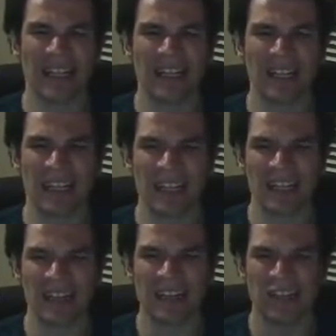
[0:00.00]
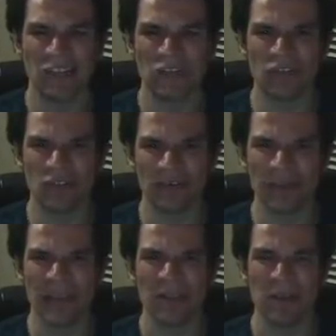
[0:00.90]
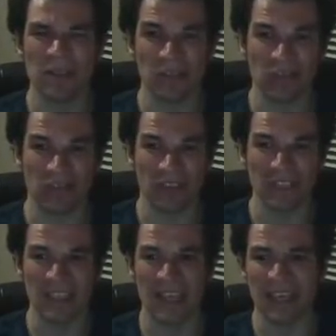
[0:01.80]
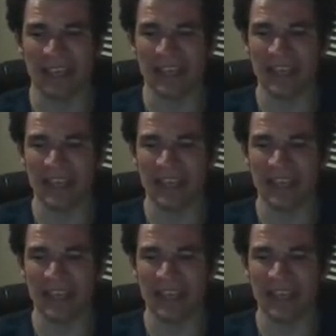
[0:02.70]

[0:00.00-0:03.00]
and you should be able to see that